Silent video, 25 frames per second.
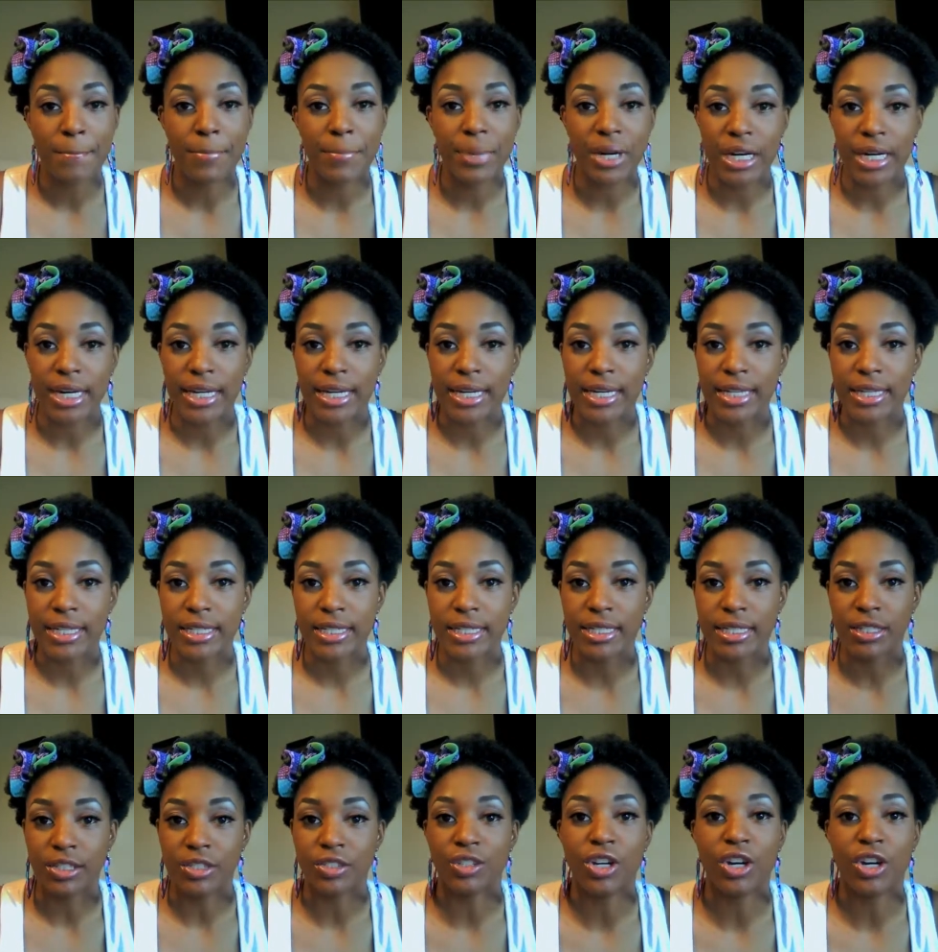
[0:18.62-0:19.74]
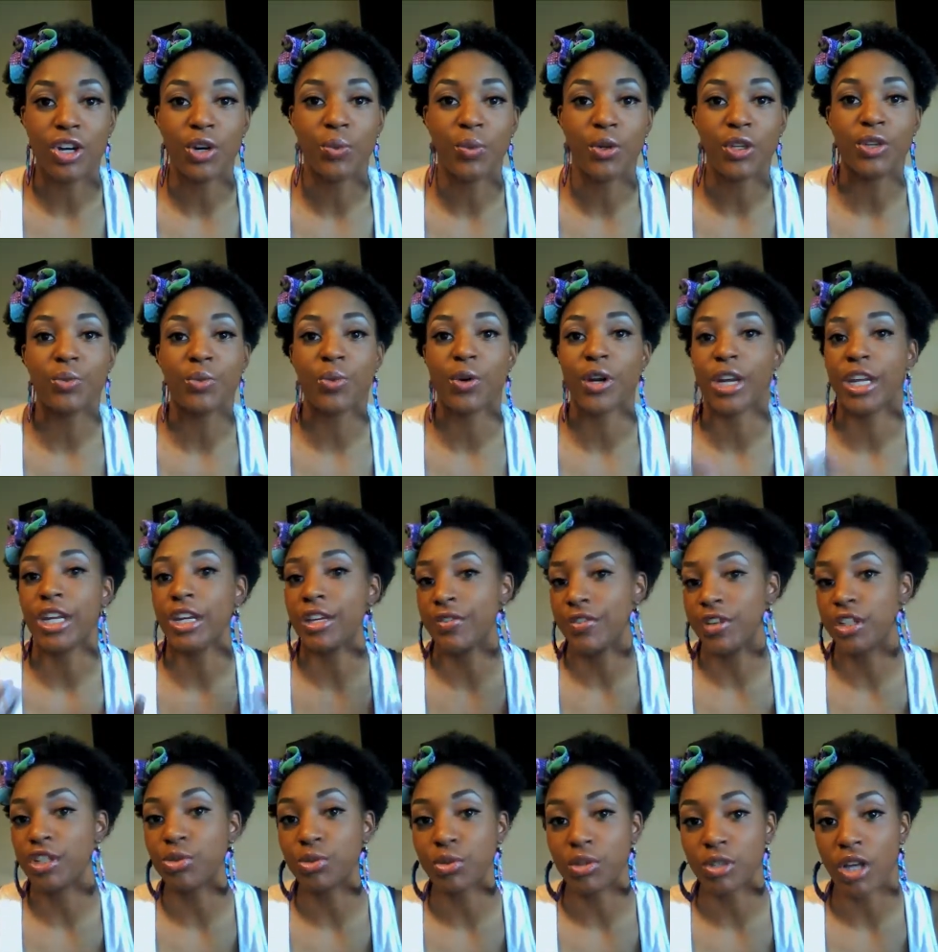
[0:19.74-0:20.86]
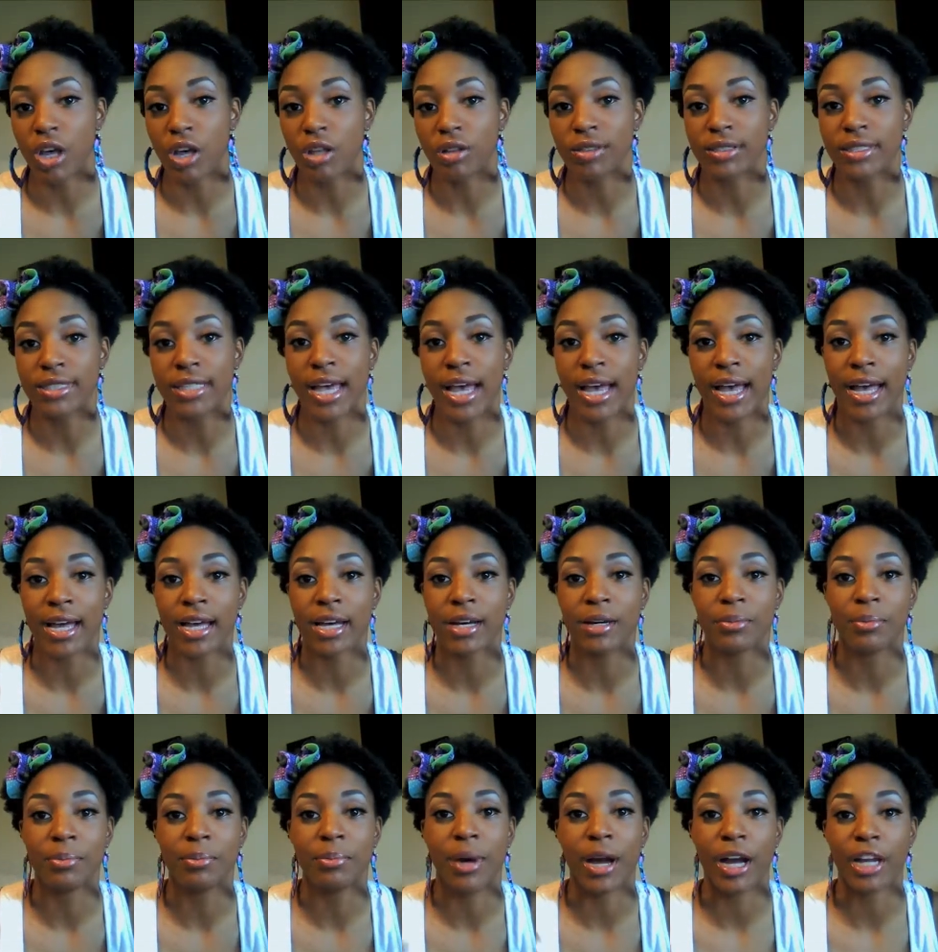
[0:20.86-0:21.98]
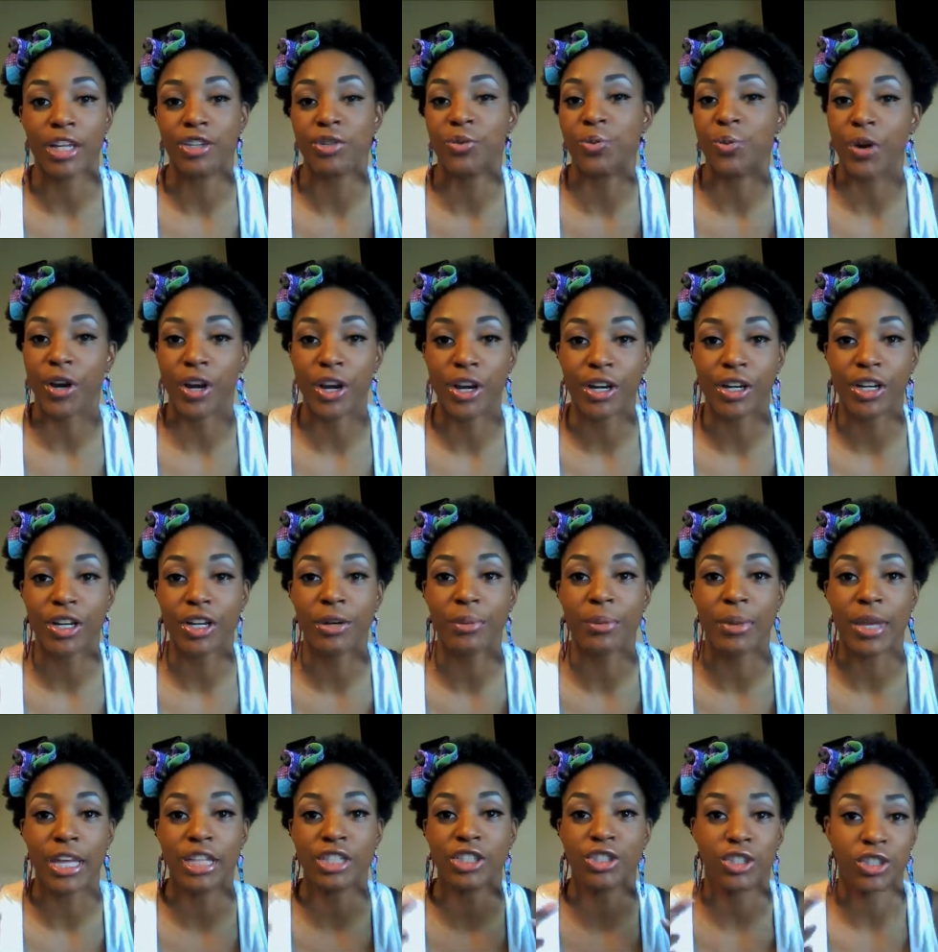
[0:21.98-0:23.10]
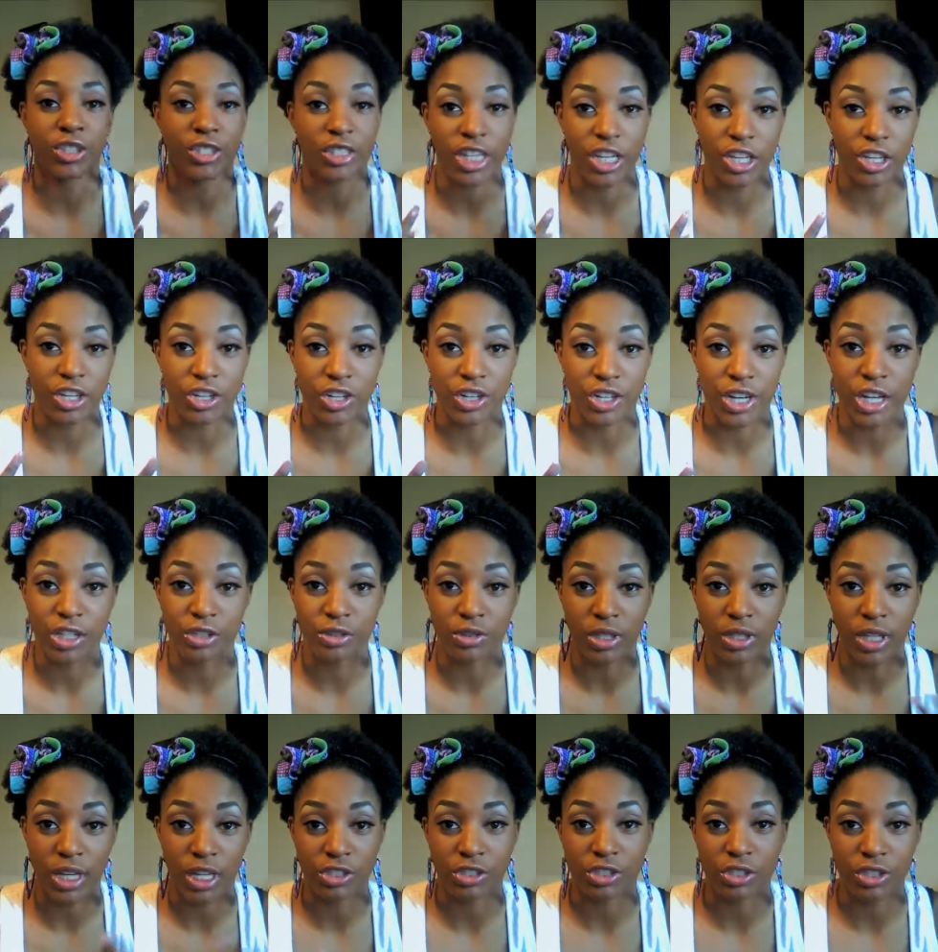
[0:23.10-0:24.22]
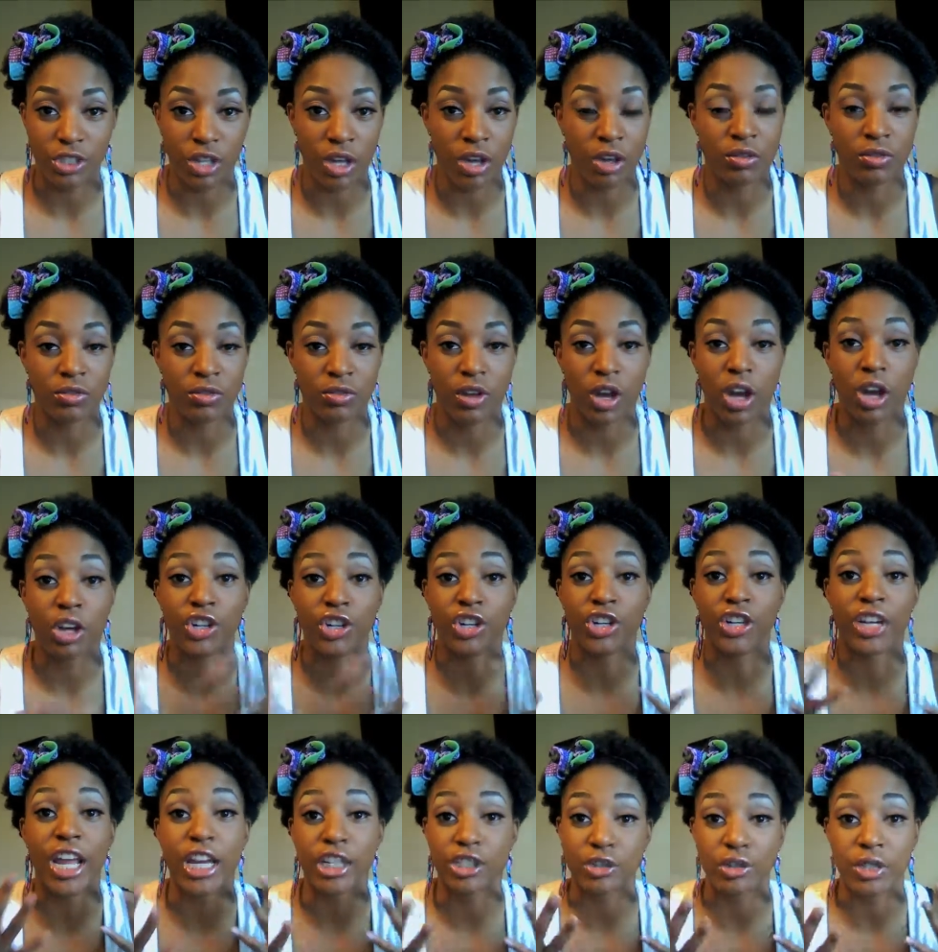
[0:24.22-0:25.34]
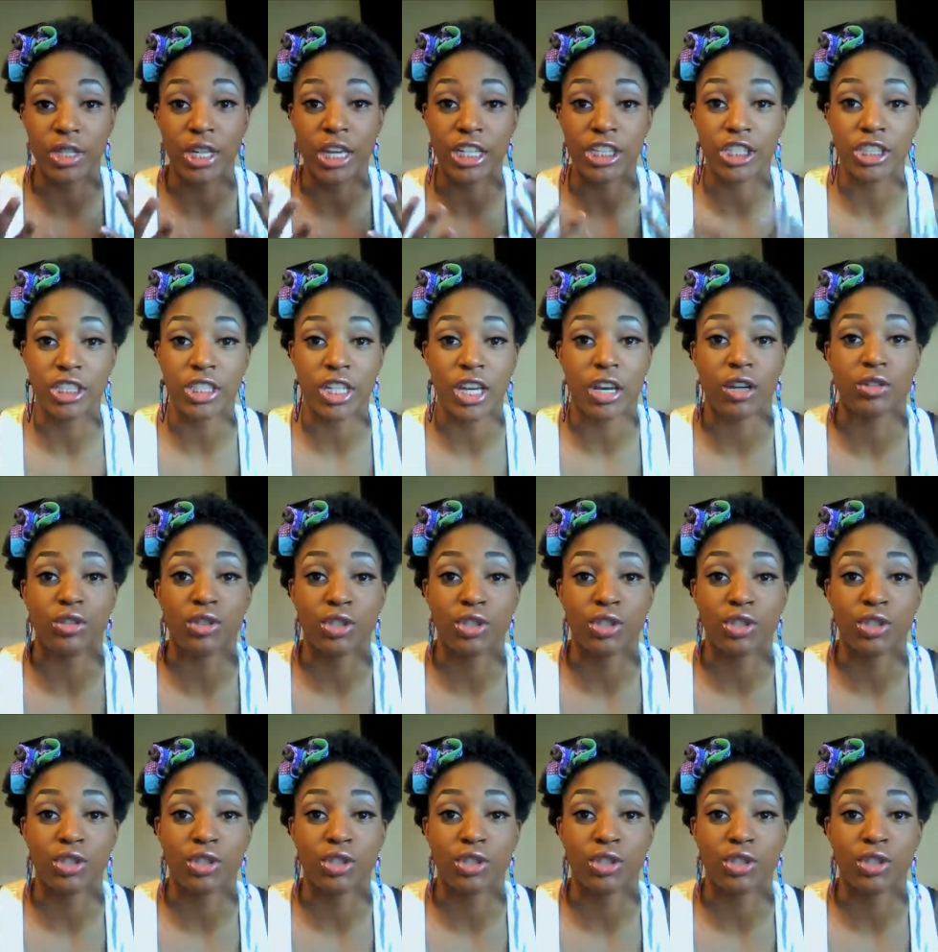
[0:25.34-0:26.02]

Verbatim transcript: but you know, when you wear individuals all the time, by you wearing them, it starts taking your natural lashes off, or uh, your natural lashes out.